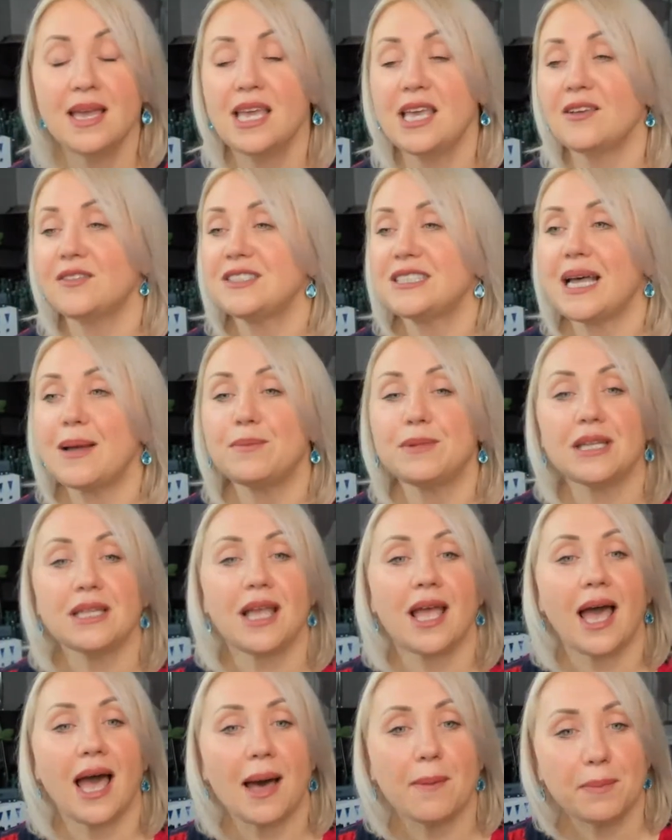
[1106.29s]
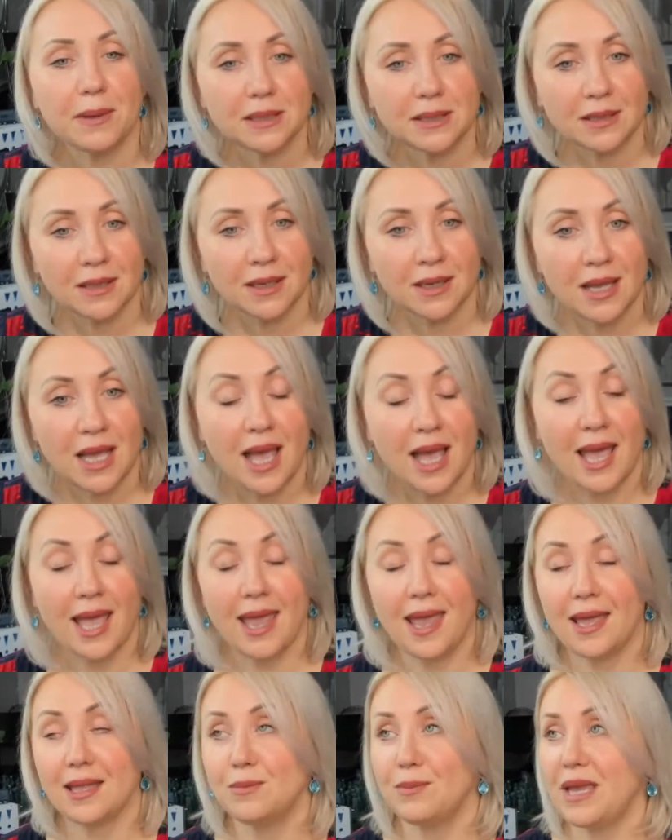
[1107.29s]
If something happened
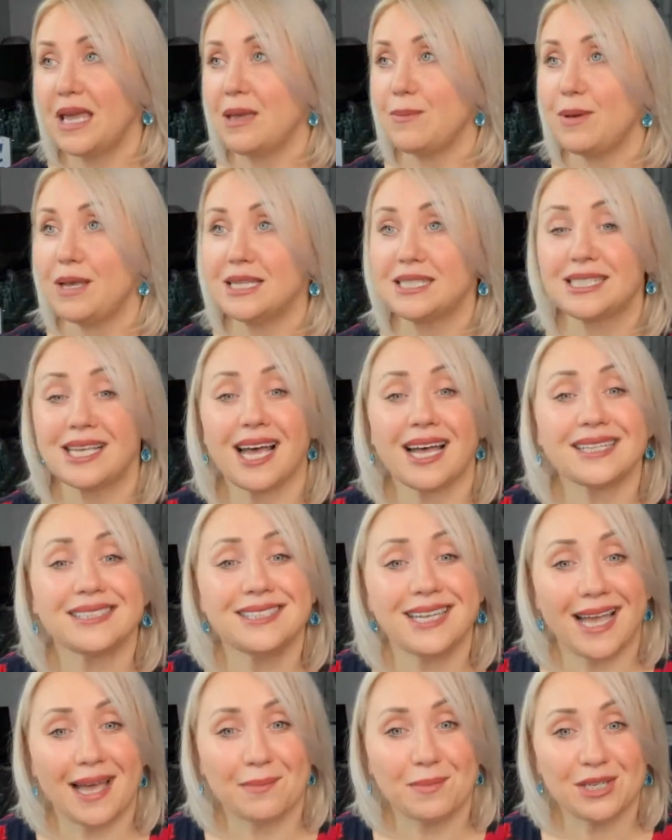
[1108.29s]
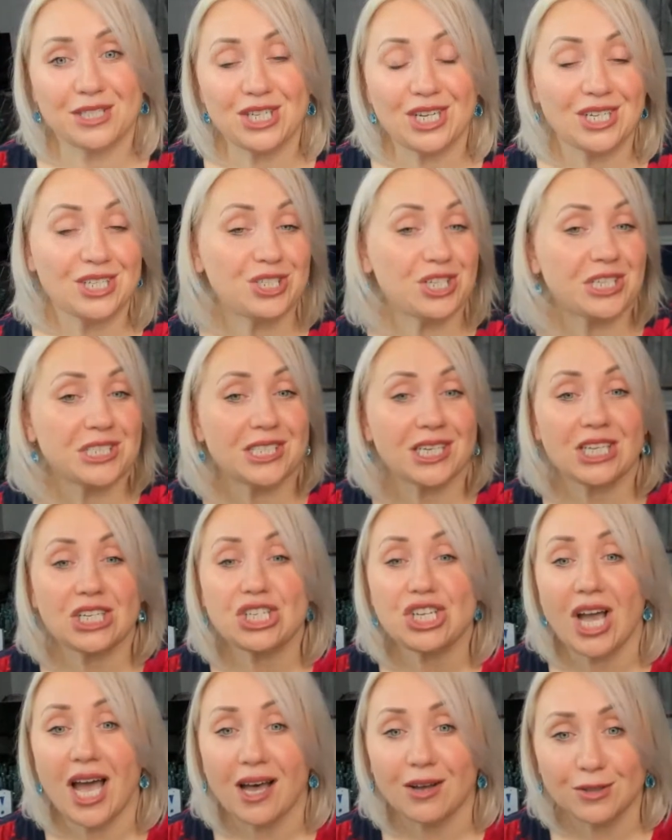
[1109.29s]
and maybe it's got damage, just
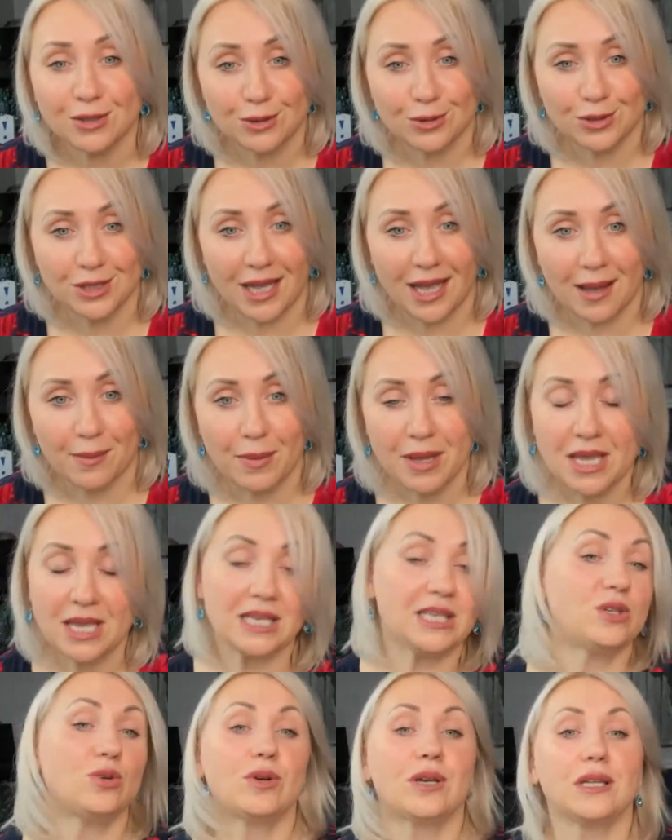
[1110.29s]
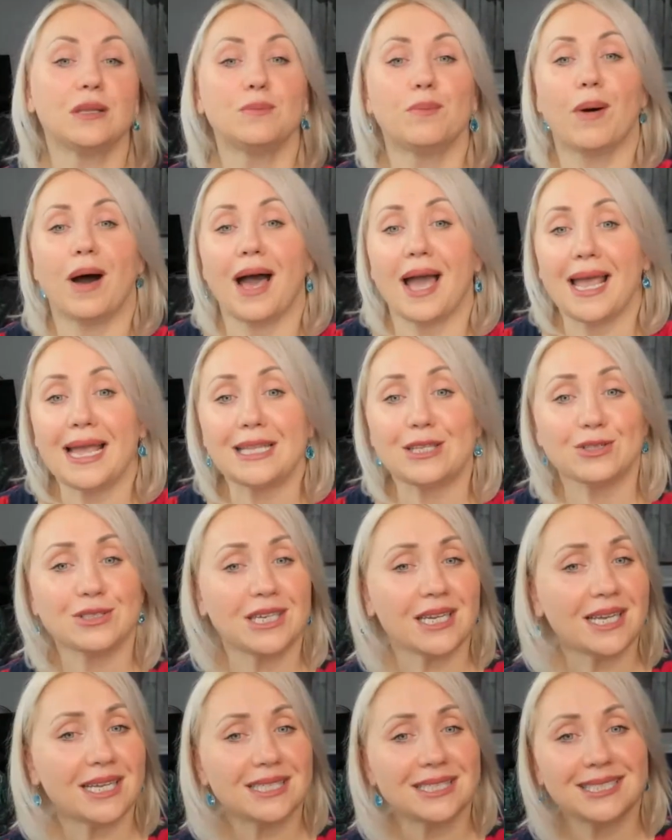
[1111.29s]
reach out to them. You can buy it, or
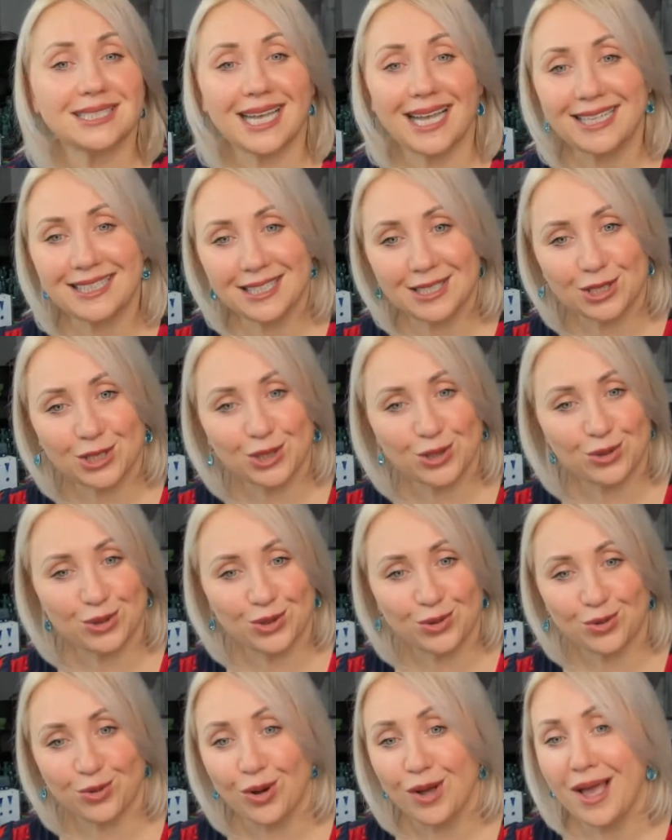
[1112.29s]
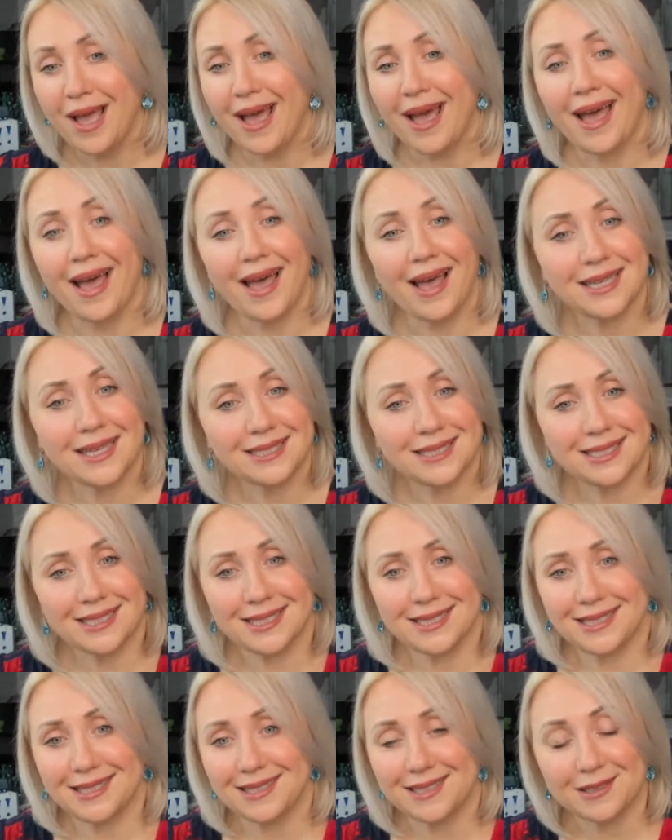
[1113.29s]
they can send it to you as
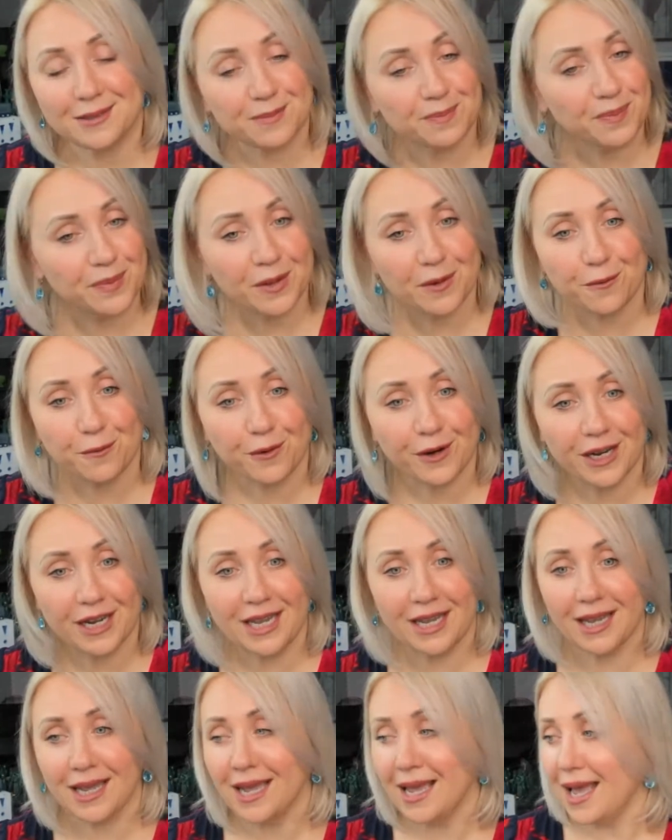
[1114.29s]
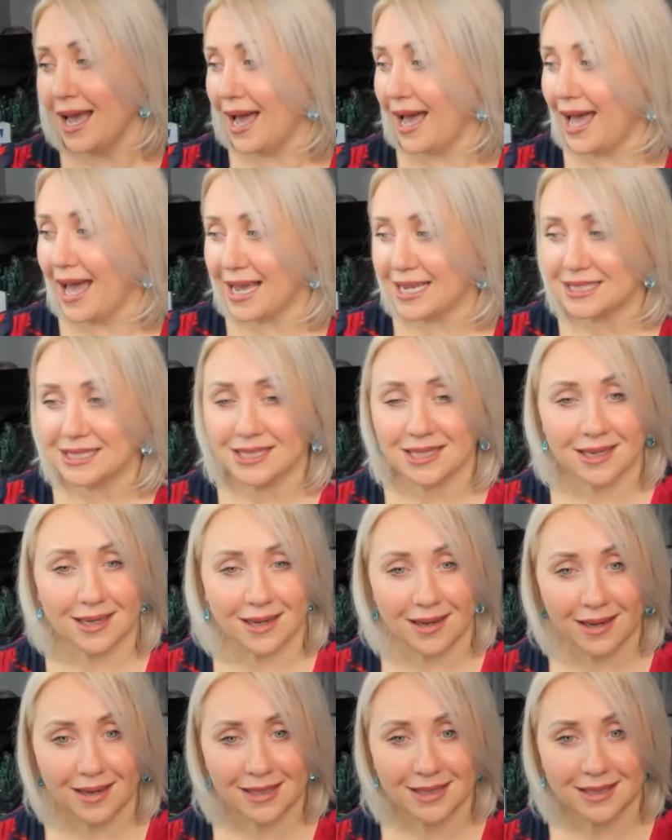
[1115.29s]
a free
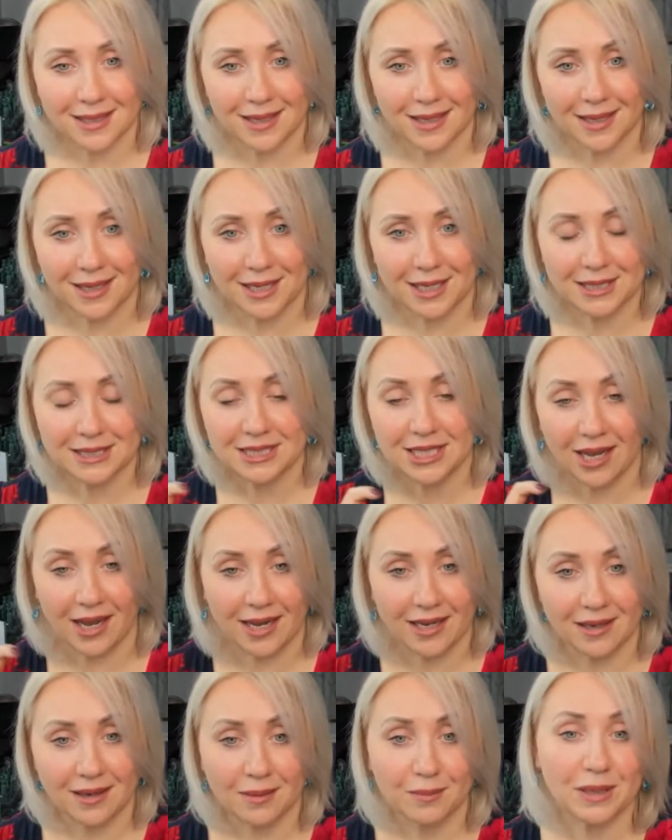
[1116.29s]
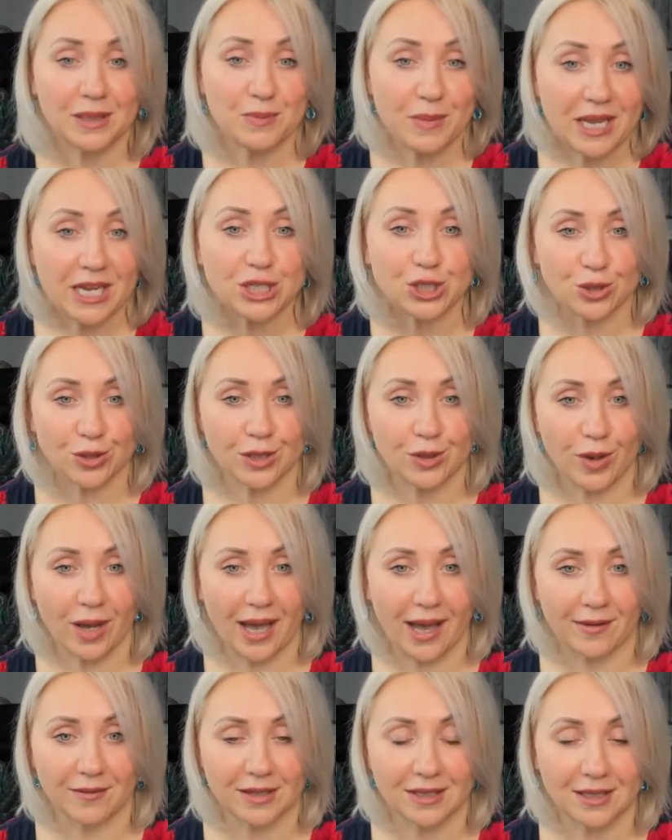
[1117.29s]
extra sign, but make sure you
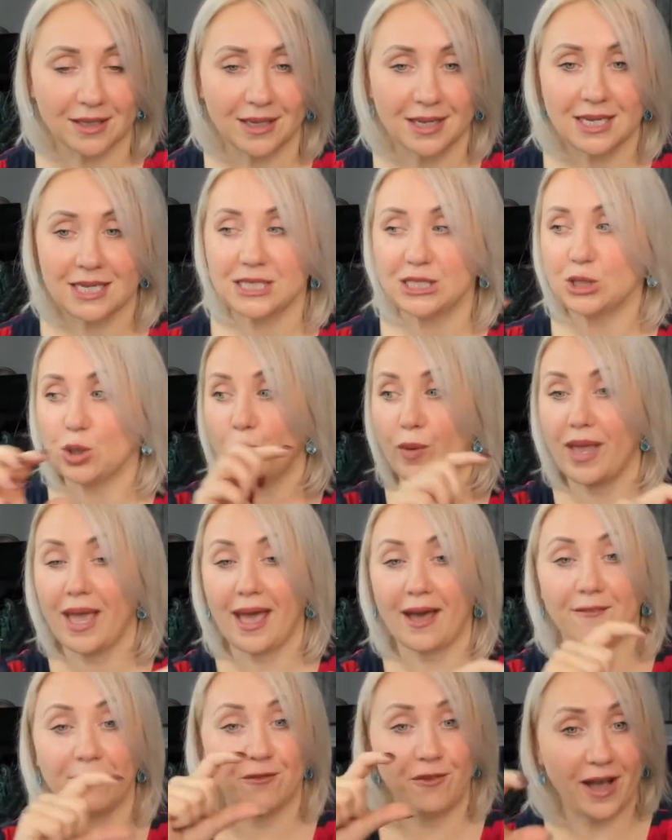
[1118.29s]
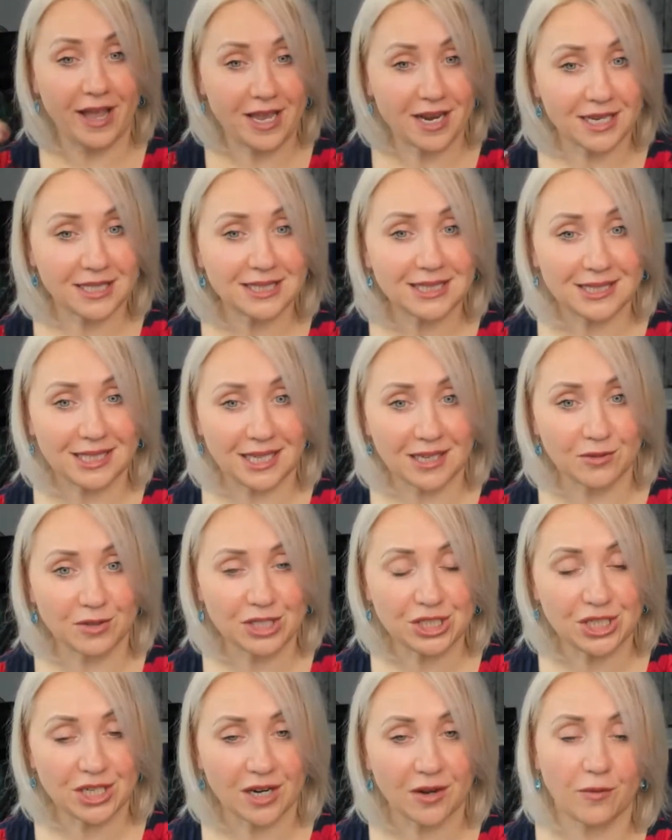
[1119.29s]
have it. So we have fire
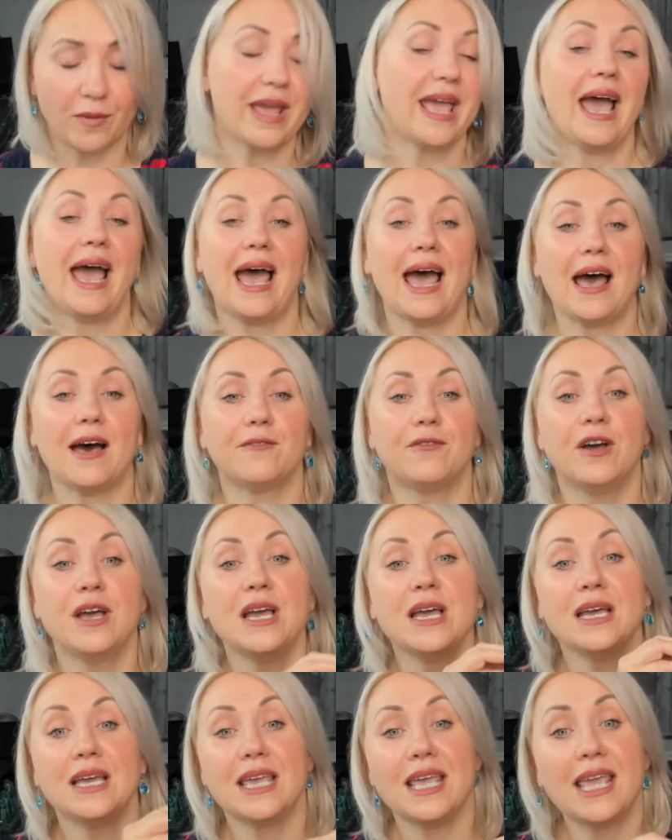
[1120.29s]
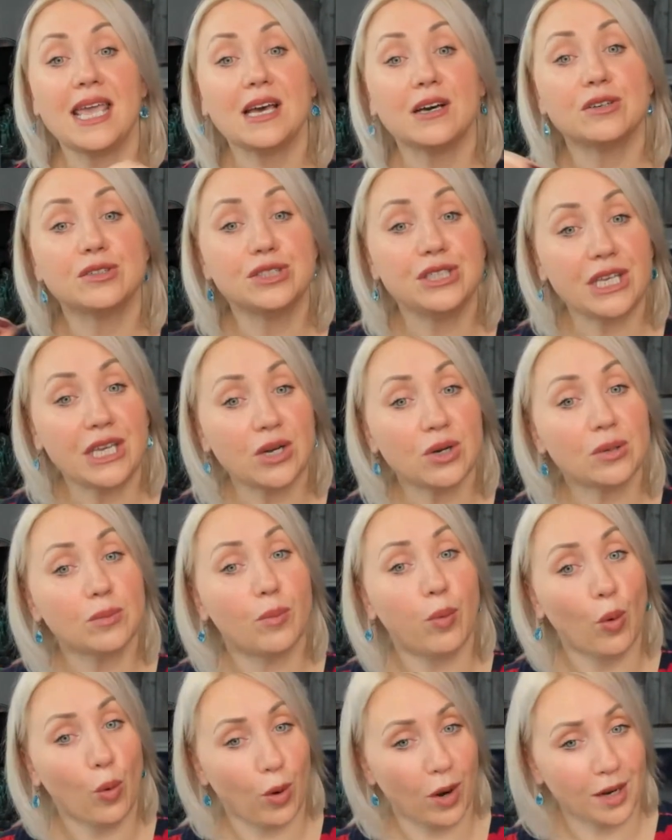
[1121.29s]
extinguisher, we have ELD on
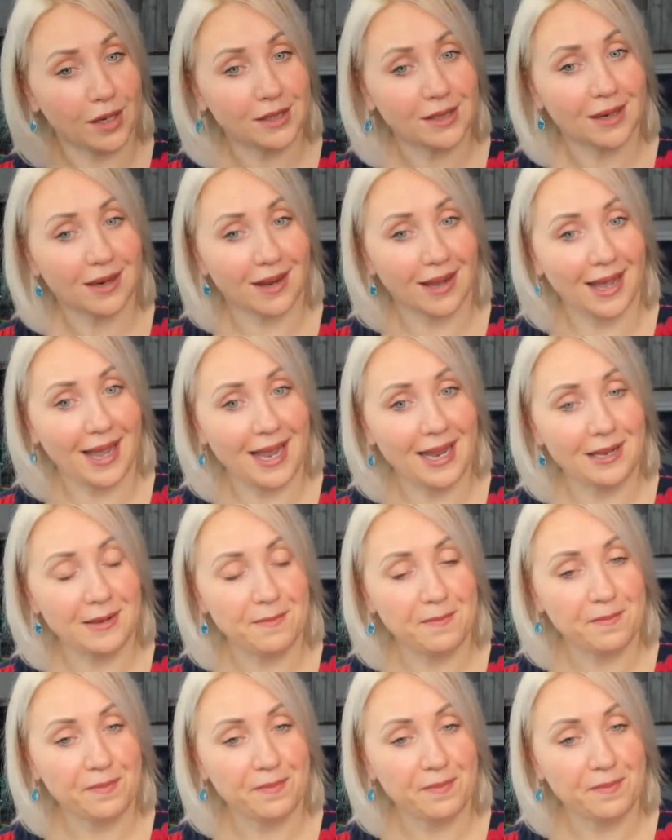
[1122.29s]
board, right?